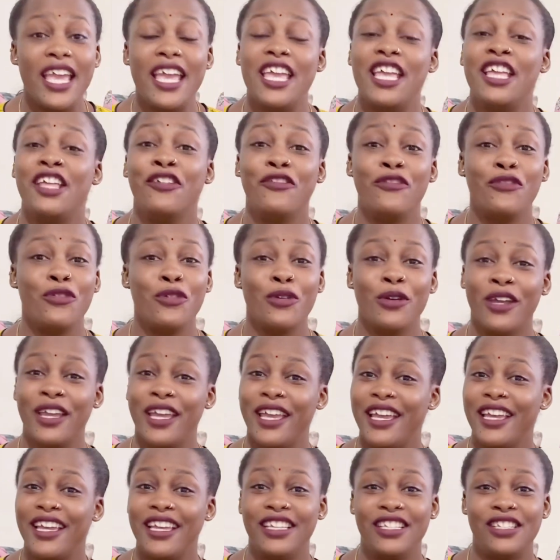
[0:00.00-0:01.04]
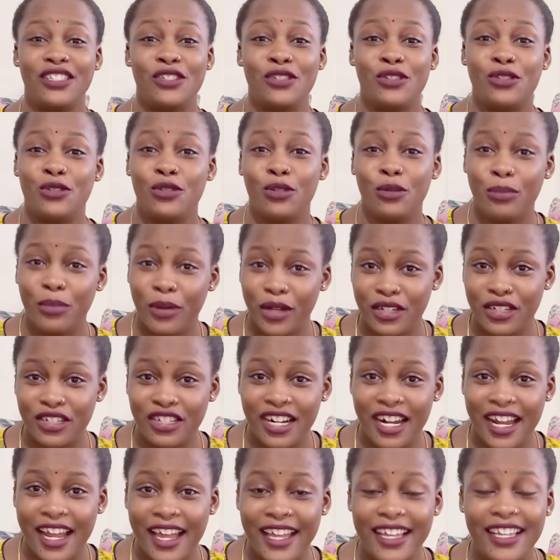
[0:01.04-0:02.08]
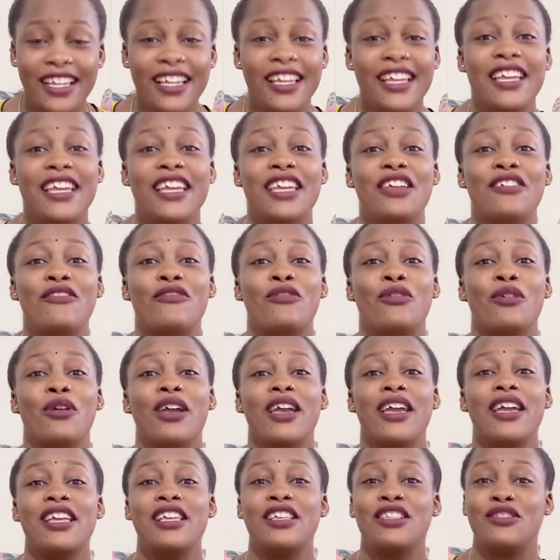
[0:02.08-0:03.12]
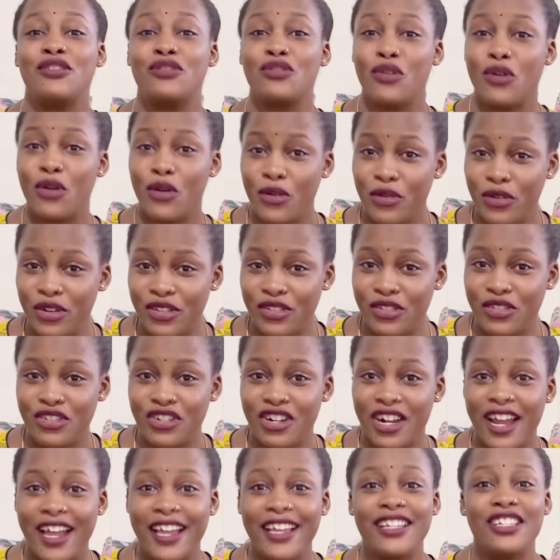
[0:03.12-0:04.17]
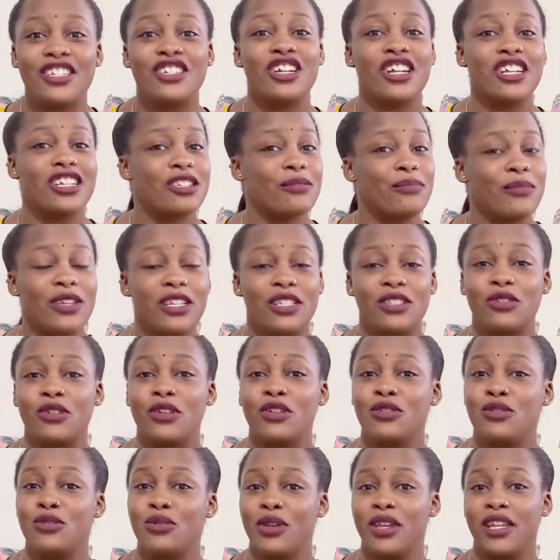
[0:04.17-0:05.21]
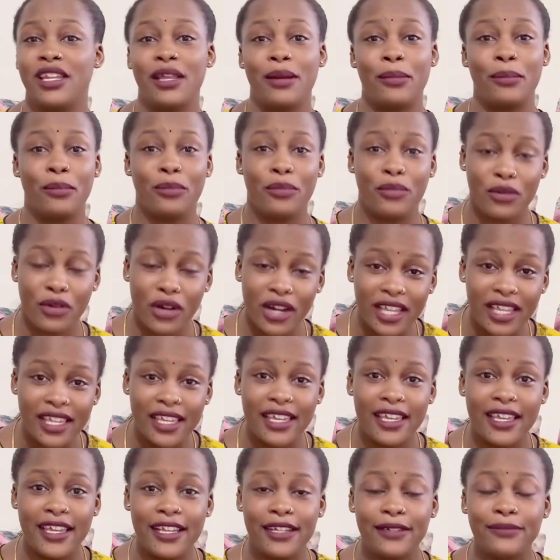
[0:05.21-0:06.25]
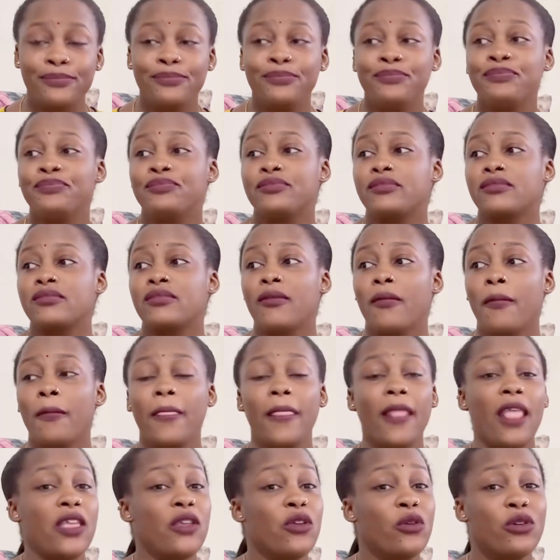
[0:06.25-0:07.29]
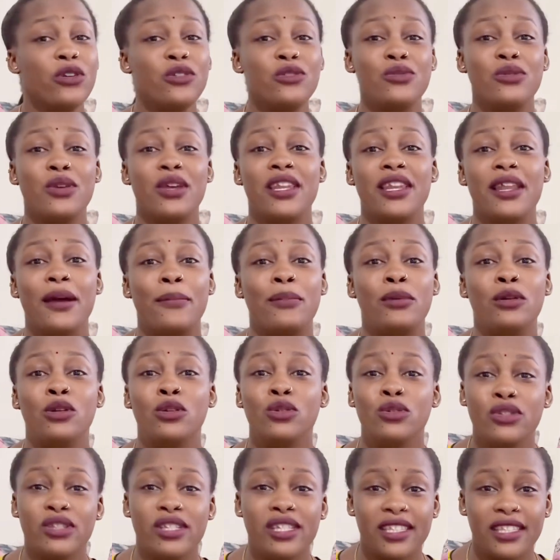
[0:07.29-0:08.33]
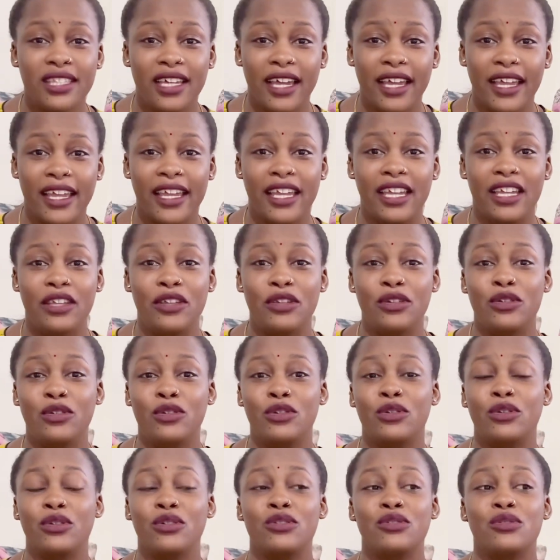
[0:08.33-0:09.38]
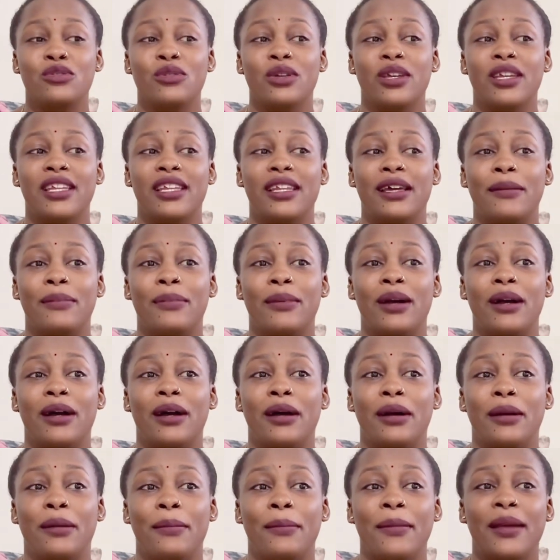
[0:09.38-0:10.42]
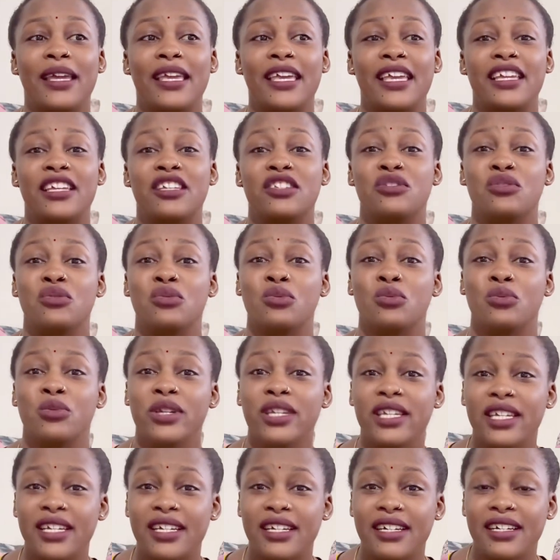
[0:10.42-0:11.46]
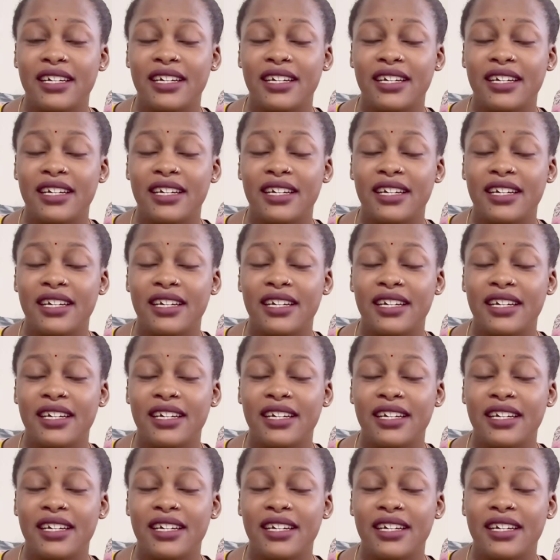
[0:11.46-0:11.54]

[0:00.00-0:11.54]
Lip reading: If your hair is super dry, if your hair is always dry, trust me, it's going to end up breaking. You're going to end up losing the hair. You're going to end up making it weak.